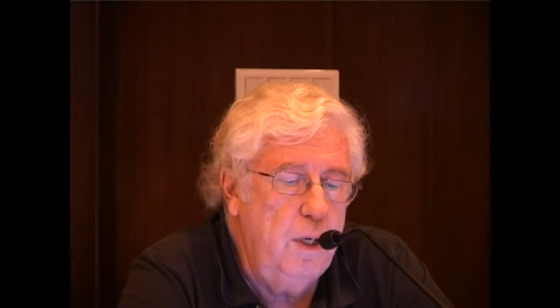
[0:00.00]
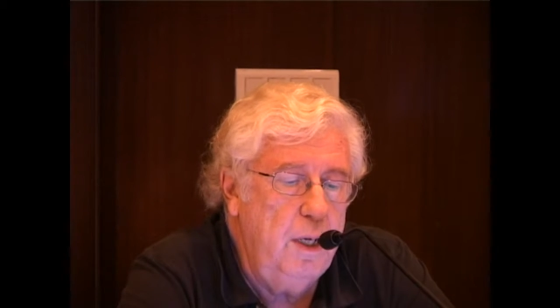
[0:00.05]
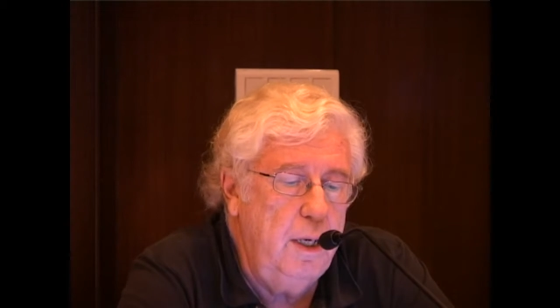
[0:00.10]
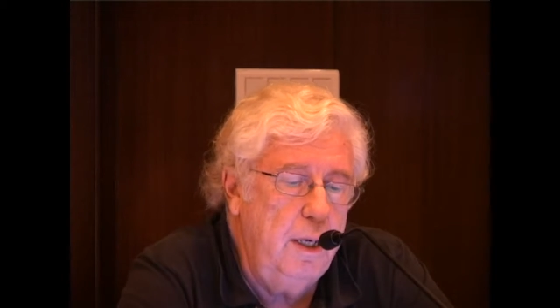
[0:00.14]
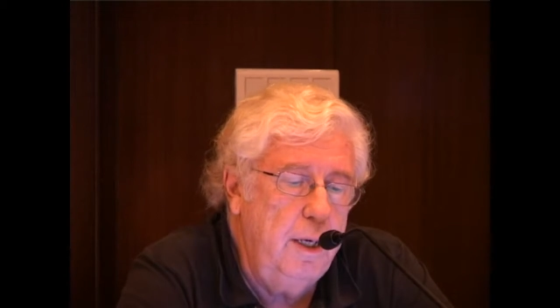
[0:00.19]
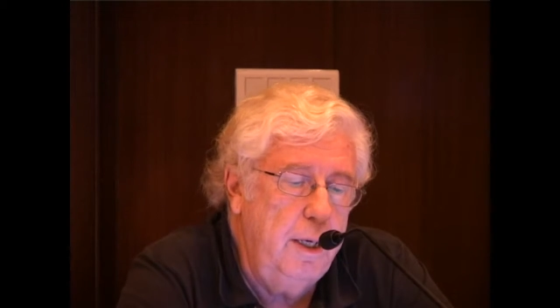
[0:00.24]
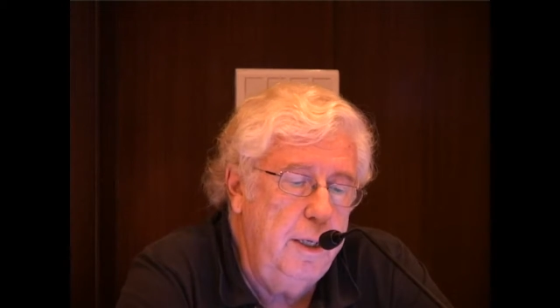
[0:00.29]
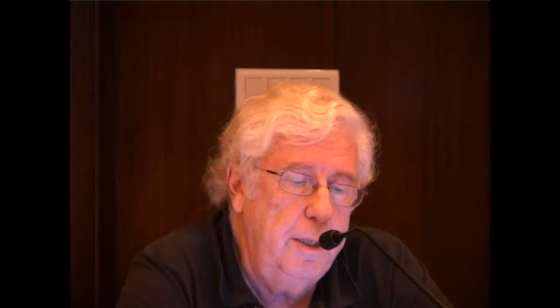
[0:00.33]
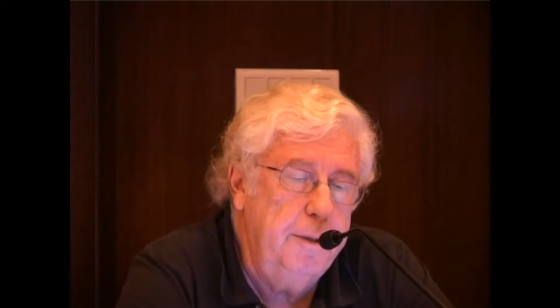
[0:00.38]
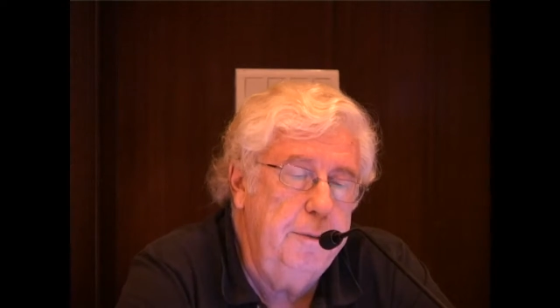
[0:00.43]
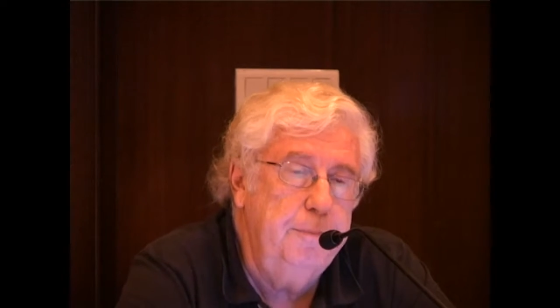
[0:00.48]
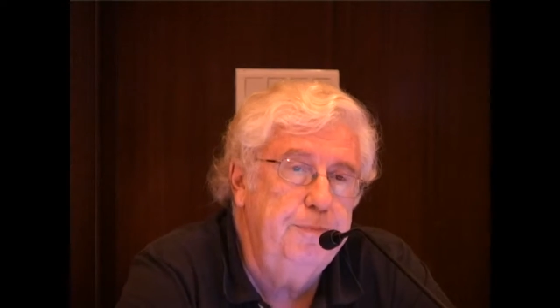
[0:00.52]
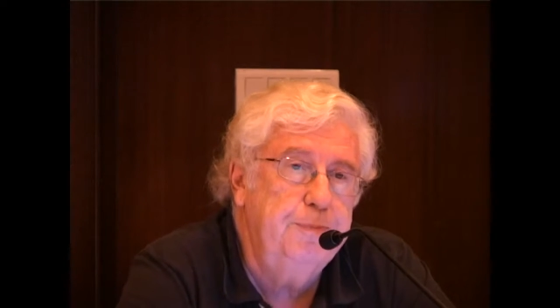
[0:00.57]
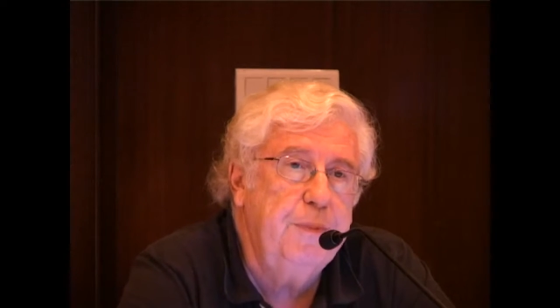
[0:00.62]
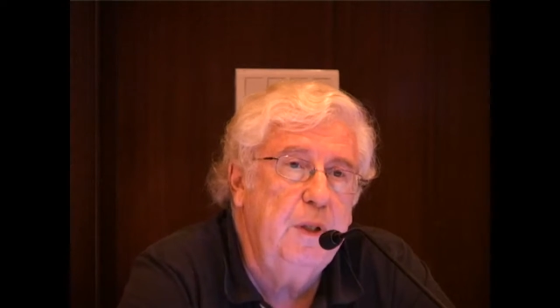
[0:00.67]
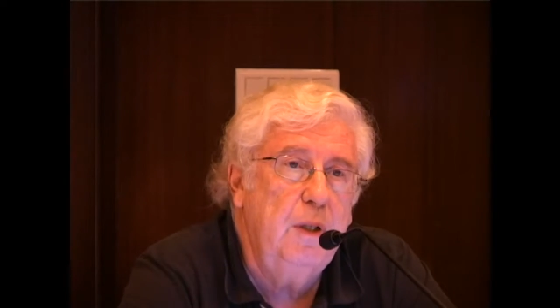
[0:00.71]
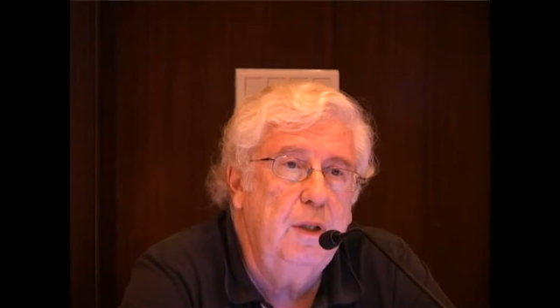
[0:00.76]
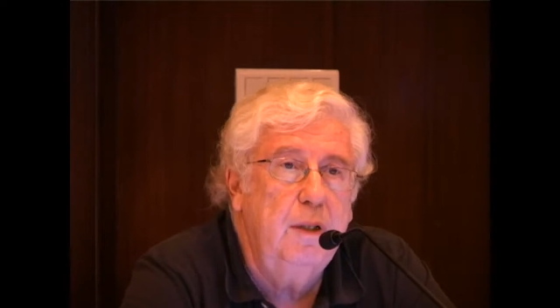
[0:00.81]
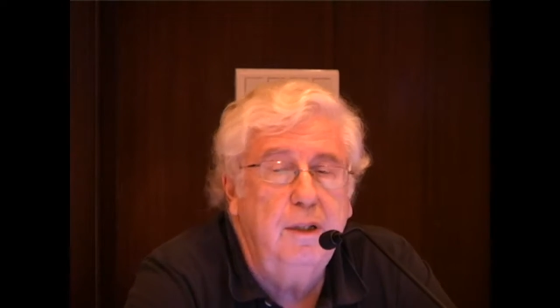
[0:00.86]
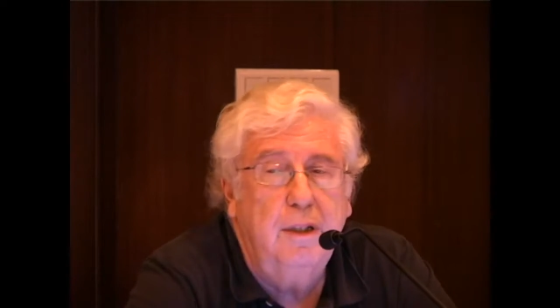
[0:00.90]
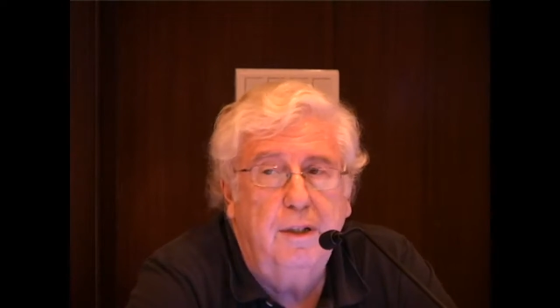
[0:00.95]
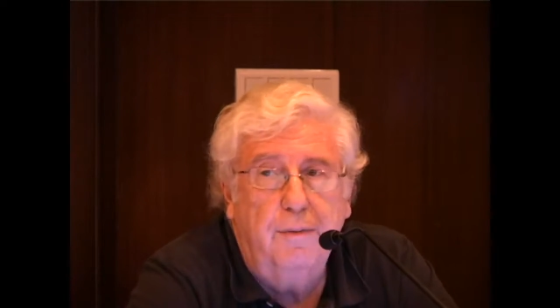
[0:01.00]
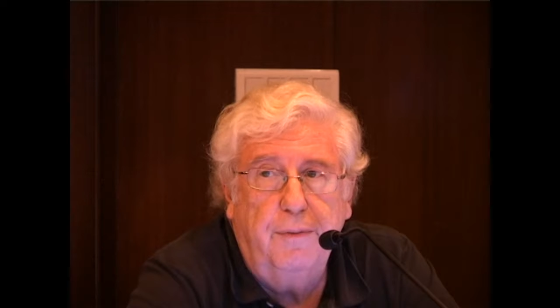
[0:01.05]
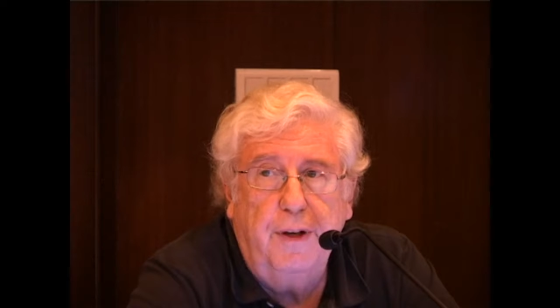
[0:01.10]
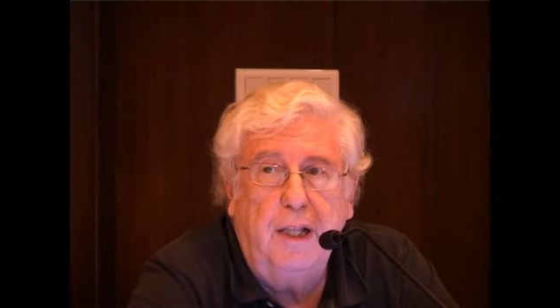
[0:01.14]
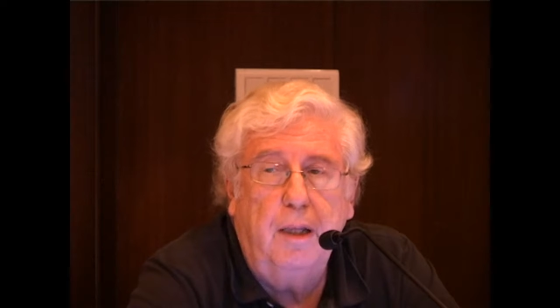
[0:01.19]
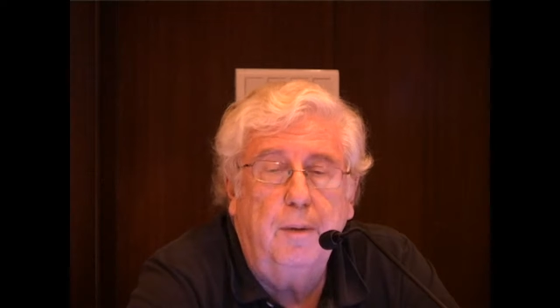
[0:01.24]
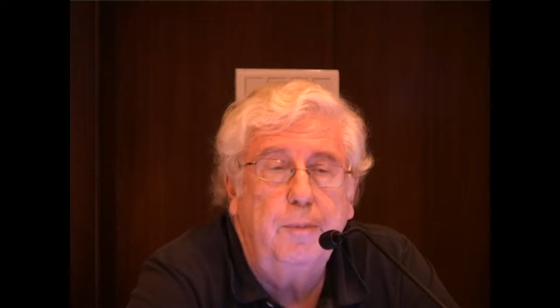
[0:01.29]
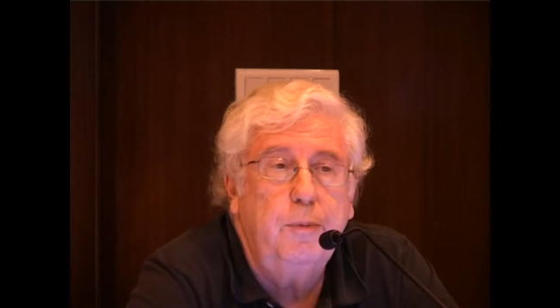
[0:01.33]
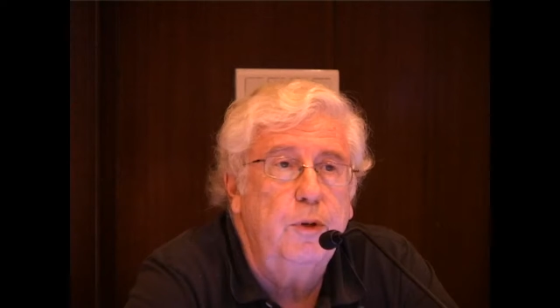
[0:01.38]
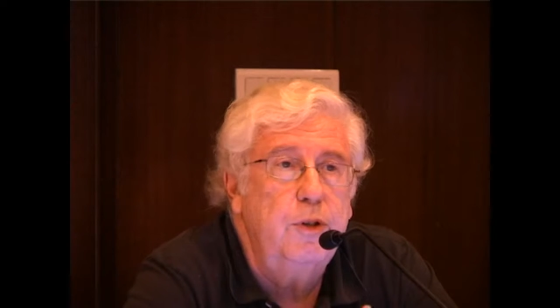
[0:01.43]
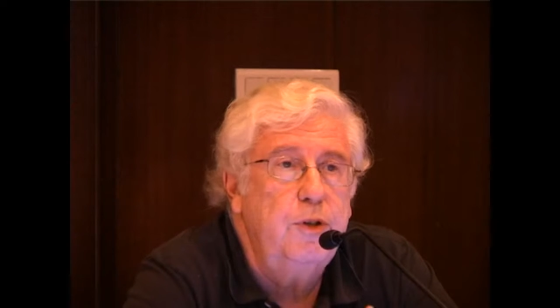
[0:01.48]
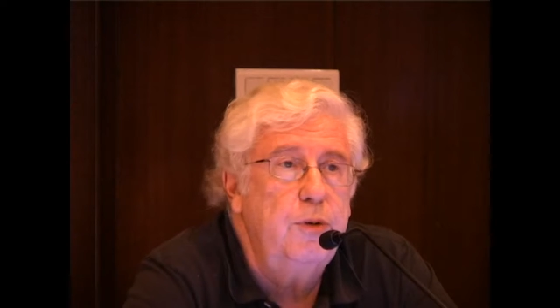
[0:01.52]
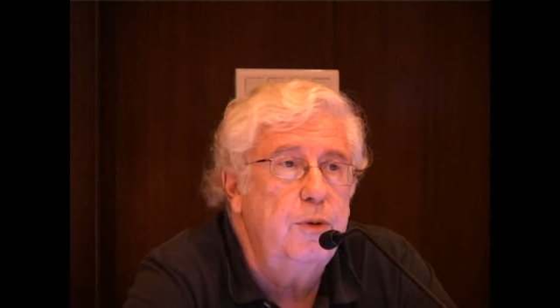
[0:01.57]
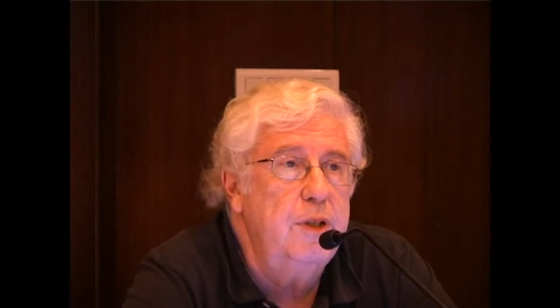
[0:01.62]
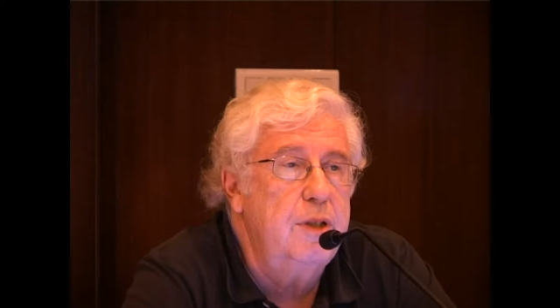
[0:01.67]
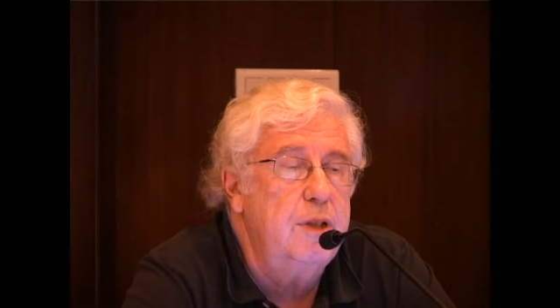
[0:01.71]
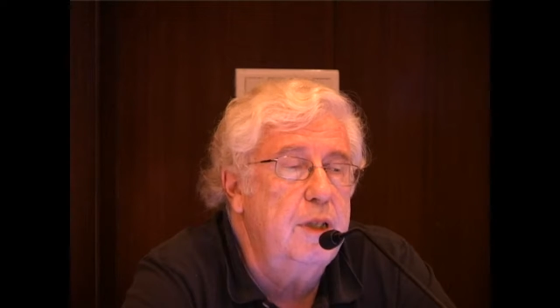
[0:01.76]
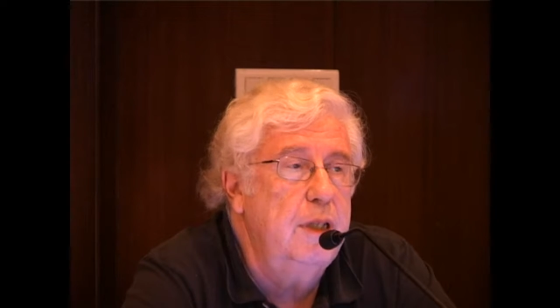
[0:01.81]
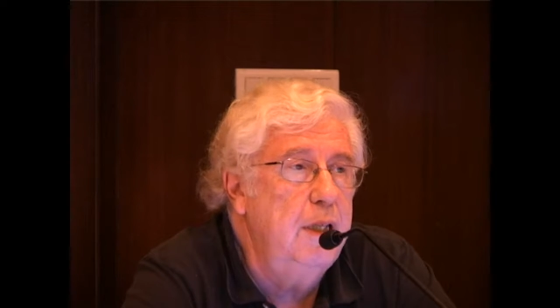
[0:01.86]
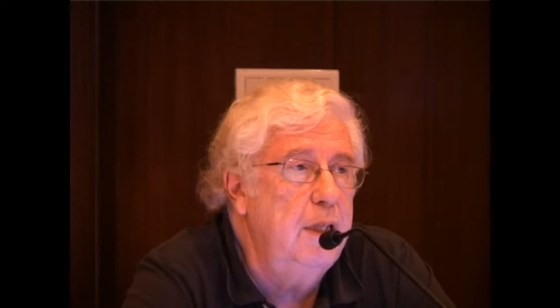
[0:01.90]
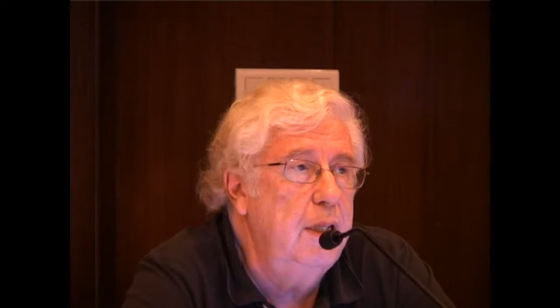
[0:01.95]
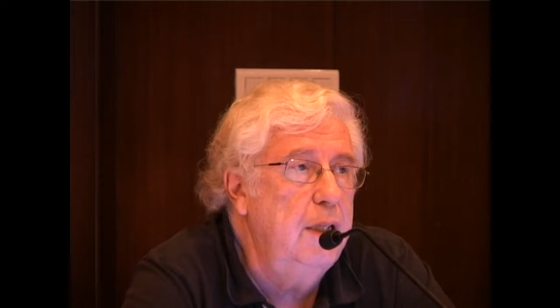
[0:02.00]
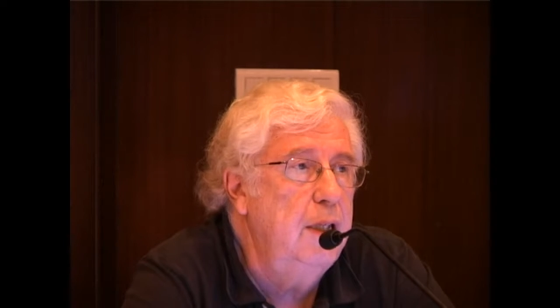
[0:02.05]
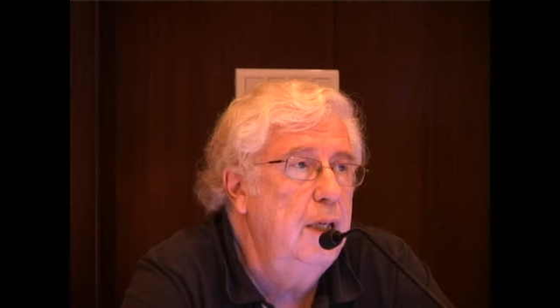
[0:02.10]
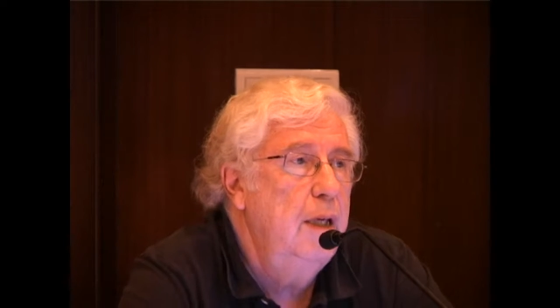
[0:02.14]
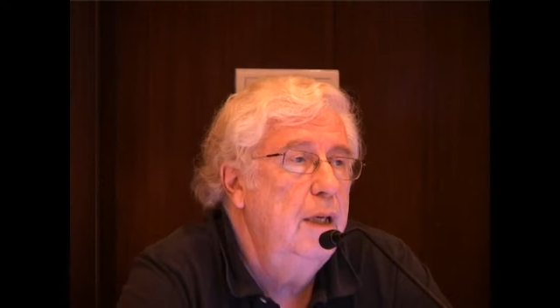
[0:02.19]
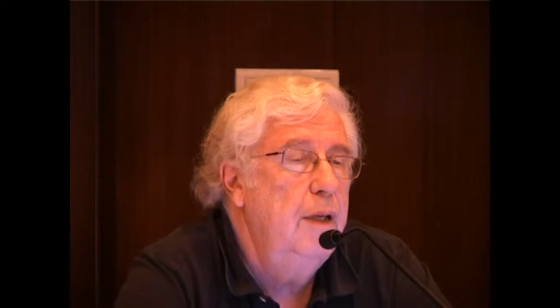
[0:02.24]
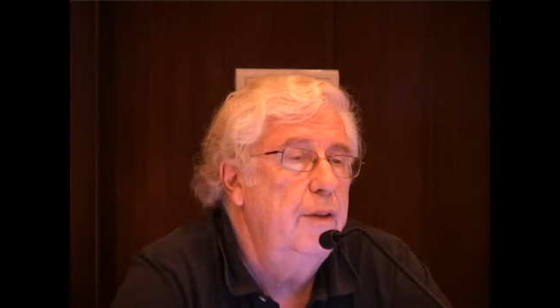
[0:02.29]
um, developed, which was the,